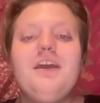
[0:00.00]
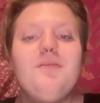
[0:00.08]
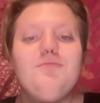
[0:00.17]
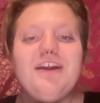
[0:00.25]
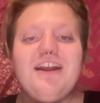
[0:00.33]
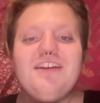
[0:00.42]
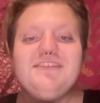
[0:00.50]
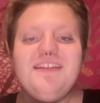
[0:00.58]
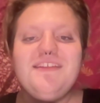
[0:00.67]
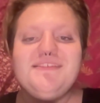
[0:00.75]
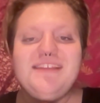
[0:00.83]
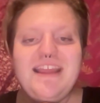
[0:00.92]
Prayers to
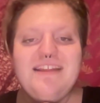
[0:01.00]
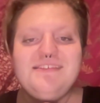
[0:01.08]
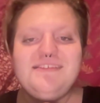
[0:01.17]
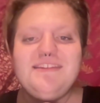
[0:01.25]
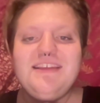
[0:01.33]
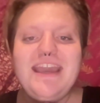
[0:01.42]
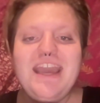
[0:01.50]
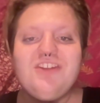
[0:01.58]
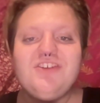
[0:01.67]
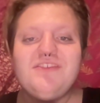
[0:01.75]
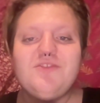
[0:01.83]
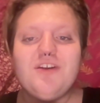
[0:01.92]
the saints, the
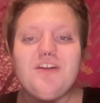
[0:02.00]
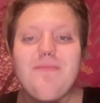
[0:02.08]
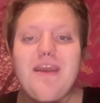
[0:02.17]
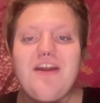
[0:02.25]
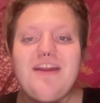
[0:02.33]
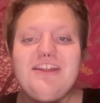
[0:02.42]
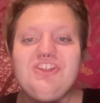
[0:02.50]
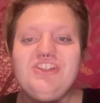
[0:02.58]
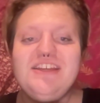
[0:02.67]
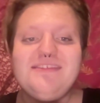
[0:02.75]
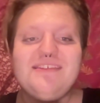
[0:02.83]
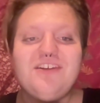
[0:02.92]
angels, or to Mary and
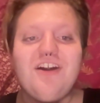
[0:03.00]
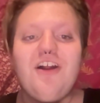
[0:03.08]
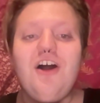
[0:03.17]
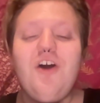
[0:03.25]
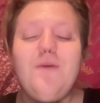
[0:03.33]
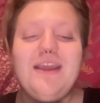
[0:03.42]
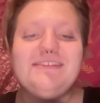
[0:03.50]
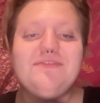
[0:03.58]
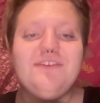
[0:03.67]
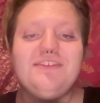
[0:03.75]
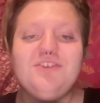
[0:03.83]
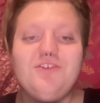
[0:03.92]
Jesus are all ways of
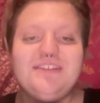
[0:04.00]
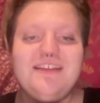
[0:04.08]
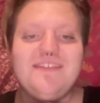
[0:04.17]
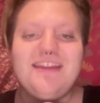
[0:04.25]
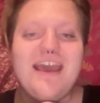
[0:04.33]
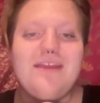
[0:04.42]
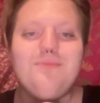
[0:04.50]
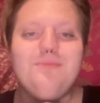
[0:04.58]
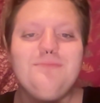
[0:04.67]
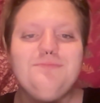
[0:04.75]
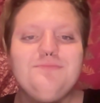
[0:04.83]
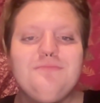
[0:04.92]
consulting the dead.
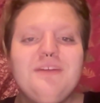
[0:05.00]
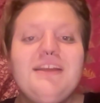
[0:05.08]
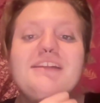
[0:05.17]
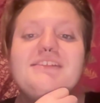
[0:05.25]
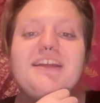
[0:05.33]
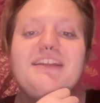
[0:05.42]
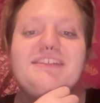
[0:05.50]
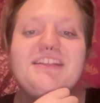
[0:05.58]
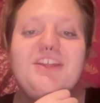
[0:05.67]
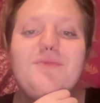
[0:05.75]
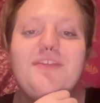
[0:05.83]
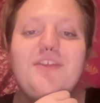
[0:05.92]
To
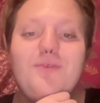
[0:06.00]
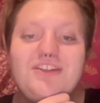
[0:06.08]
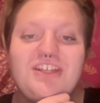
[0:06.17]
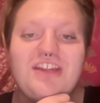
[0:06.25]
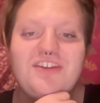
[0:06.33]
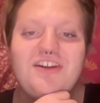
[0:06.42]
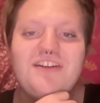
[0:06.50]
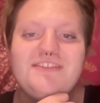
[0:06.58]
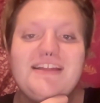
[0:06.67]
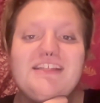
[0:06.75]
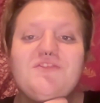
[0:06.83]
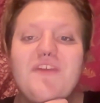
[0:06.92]
continue with the witch hunters,
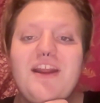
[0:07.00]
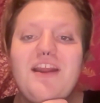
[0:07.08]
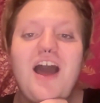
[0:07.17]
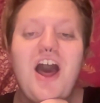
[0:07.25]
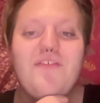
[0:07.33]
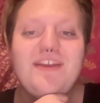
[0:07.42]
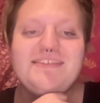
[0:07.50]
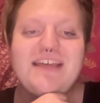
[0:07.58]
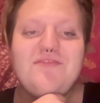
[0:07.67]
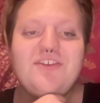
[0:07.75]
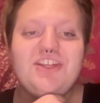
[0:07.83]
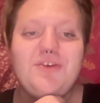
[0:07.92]
it is very obvious
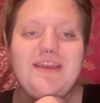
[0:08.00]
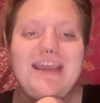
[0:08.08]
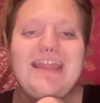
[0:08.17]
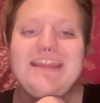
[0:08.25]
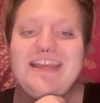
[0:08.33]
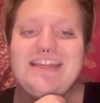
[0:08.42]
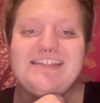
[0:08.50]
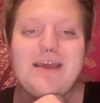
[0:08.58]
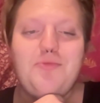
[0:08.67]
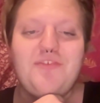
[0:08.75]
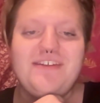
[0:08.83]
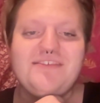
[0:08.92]
after doing any
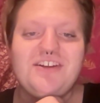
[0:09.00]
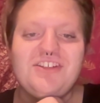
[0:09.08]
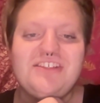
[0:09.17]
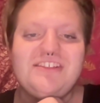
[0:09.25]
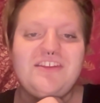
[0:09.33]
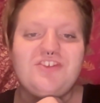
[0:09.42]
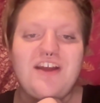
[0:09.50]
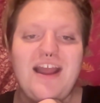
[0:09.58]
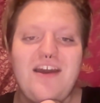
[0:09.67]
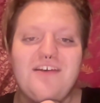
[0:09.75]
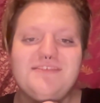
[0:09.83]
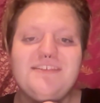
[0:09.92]
in-depth research into the
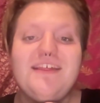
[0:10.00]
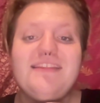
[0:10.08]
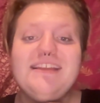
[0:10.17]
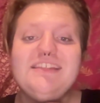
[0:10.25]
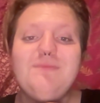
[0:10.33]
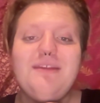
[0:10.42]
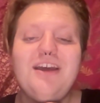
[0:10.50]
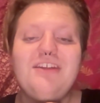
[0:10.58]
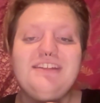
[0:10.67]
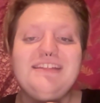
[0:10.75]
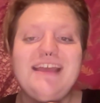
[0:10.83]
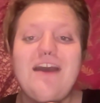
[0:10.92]
trials that these men
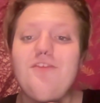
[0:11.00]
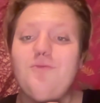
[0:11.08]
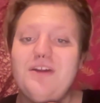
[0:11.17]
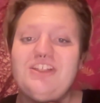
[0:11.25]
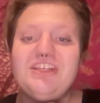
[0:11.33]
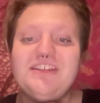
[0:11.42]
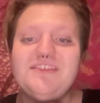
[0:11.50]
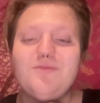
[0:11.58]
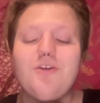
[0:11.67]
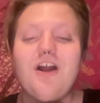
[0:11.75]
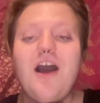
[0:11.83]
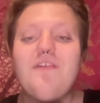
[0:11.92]
hunting down witches
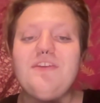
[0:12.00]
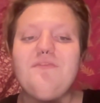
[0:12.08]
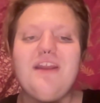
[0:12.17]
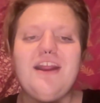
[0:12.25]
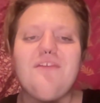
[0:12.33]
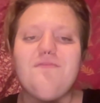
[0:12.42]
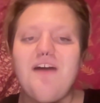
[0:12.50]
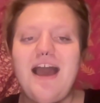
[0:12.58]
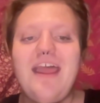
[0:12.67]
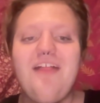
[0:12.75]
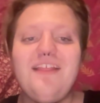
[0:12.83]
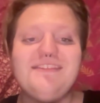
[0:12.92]
were often very
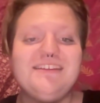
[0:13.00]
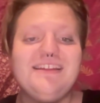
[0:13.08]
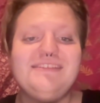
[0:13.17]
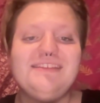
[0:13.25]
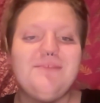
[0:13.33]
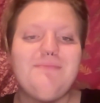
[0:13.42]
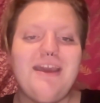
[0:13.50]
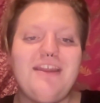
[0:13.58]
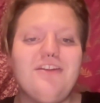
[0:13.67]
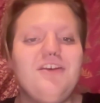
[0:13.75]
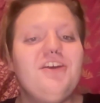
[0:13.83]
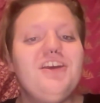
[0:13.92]
vile and sadistic men